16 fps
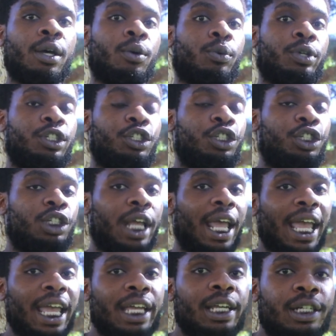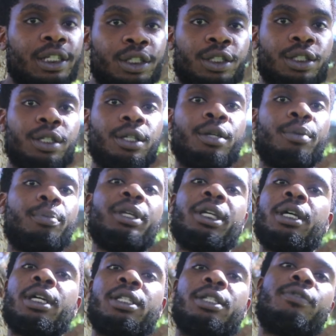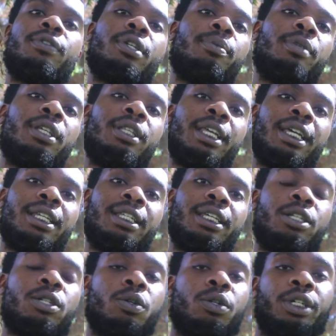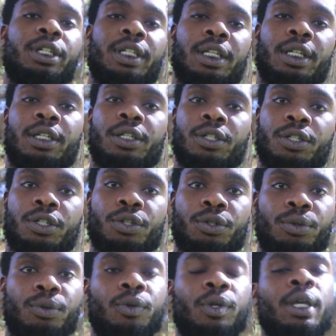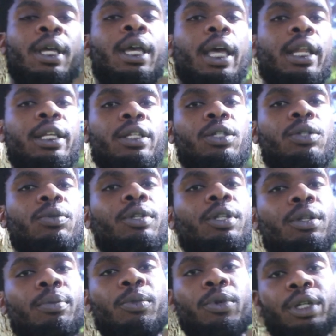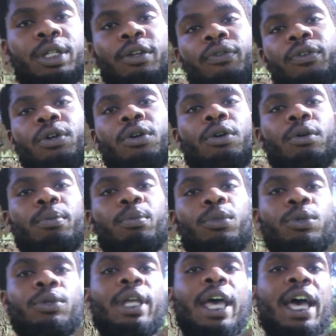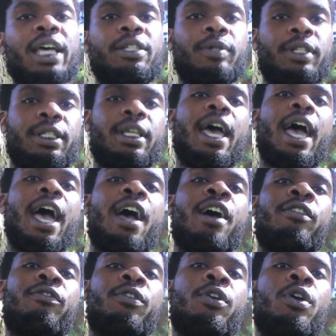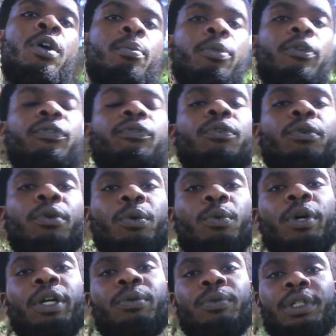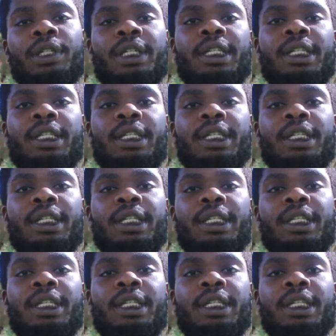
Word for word: was changed because of something they did or didn't do. And this is one of the more difficult moon aspects to have before one really